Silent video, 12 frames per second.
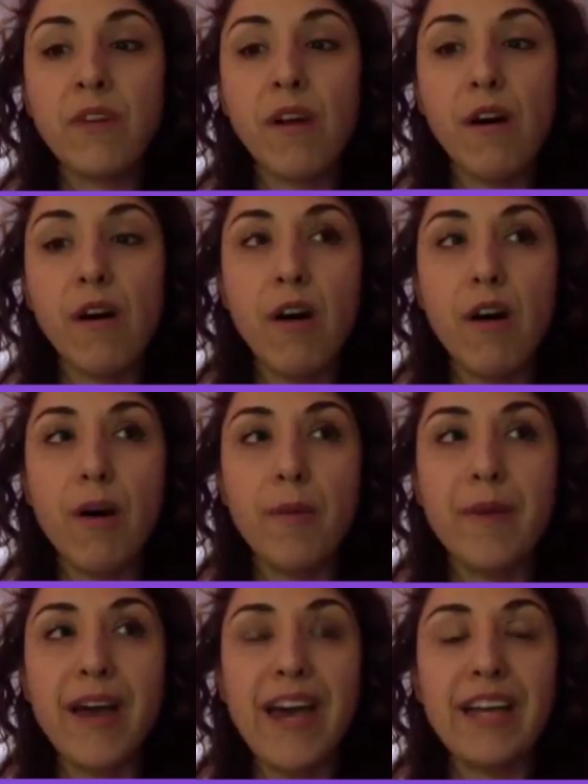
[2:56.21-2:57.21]

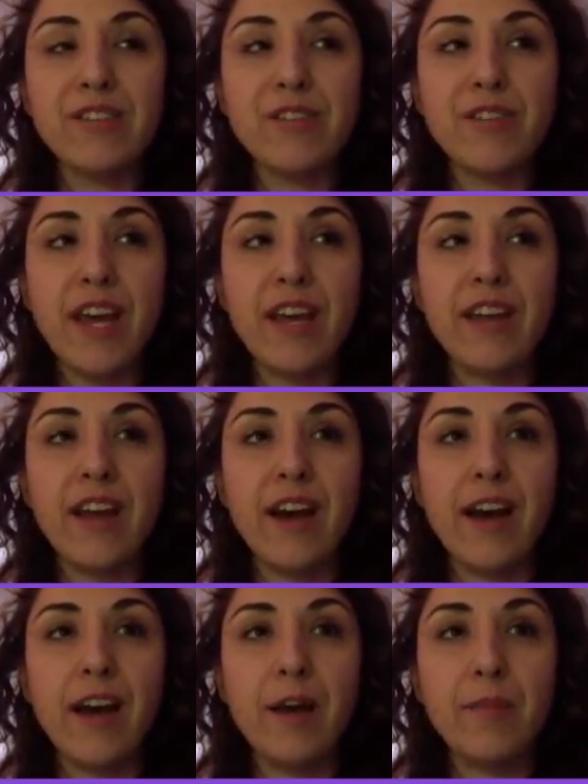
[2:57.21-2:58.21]
And then
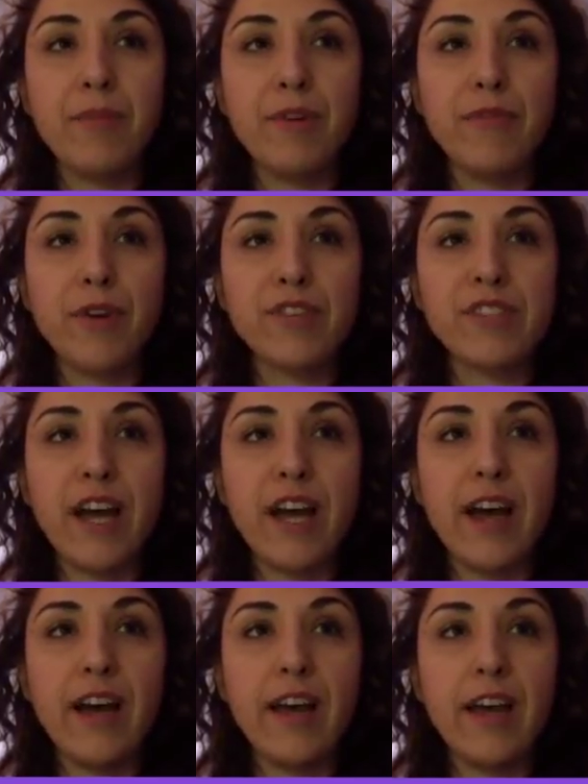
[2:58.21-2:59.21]
the first
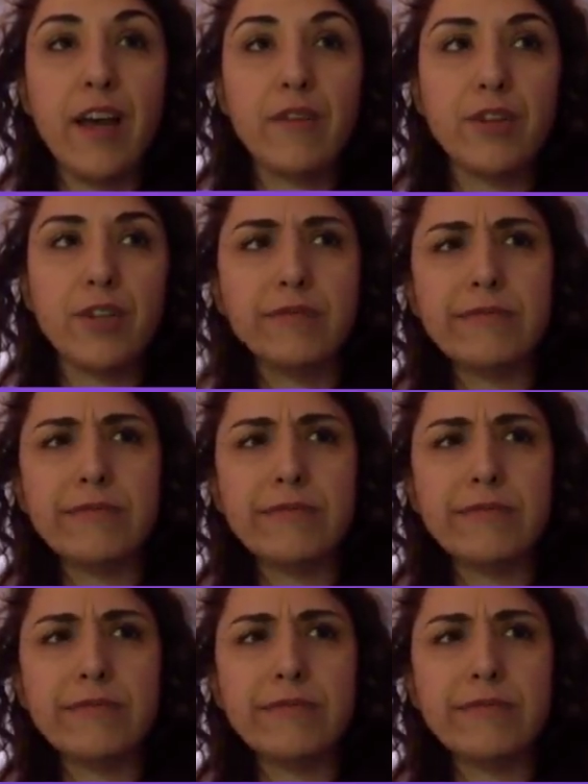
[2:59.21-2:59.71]
guy I ever